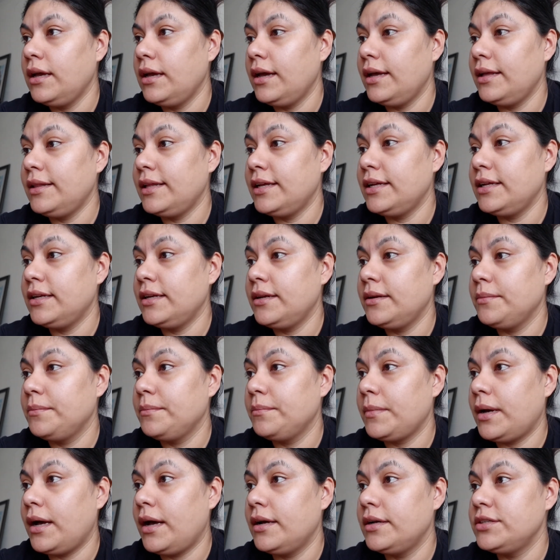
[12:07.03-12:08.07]
And
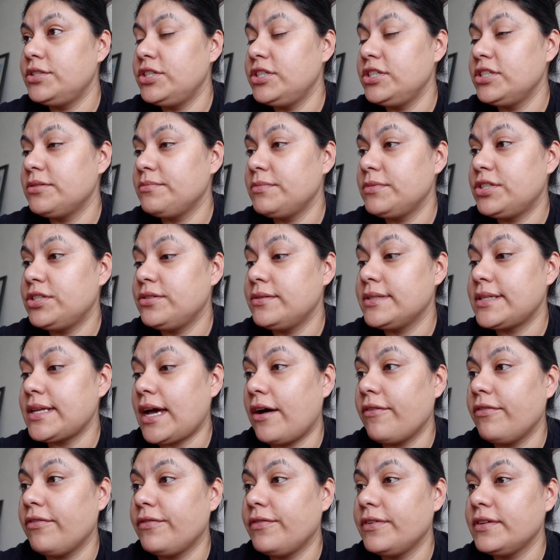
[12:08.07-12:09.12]
then change him into his
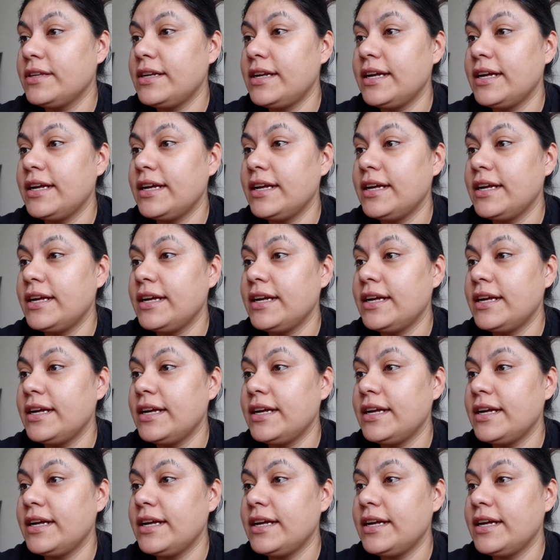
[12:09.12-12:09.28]
outfit for the